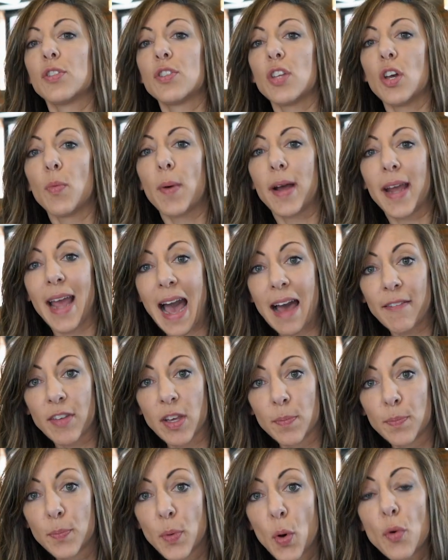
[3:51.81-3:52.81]
So by
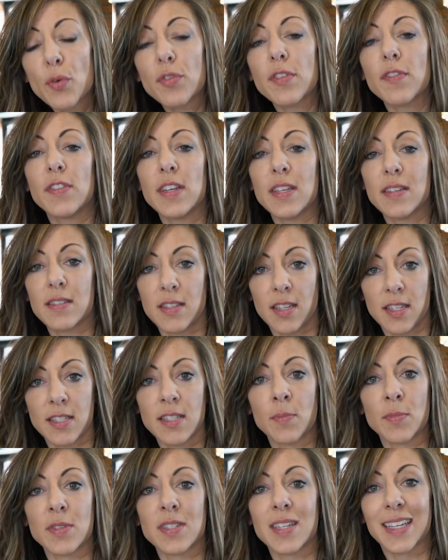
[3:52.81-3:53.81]
having both of these
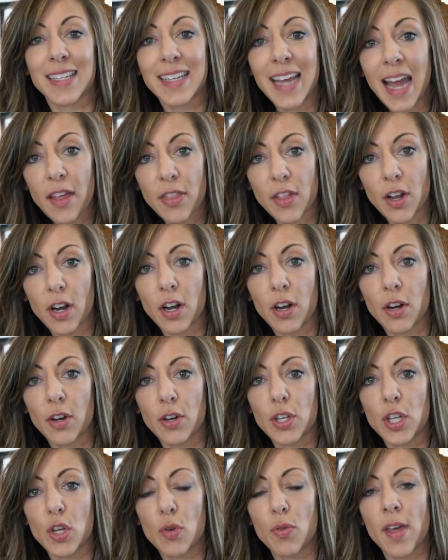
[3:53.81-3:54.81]
systems
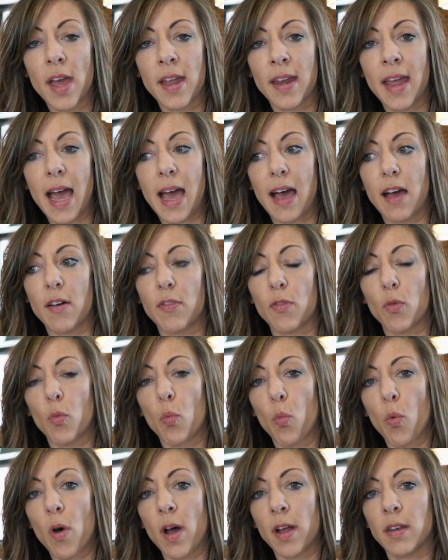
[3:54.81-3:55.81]
together, you then have
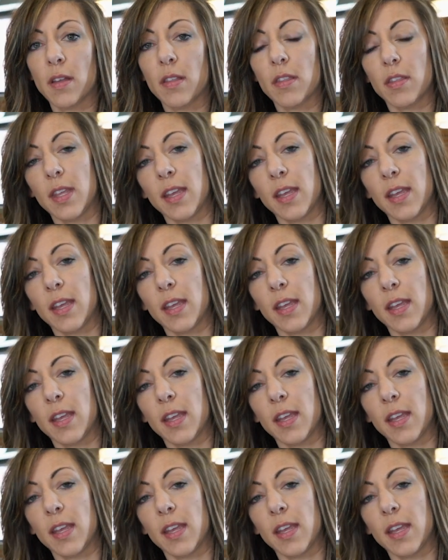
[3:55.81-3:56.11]
one,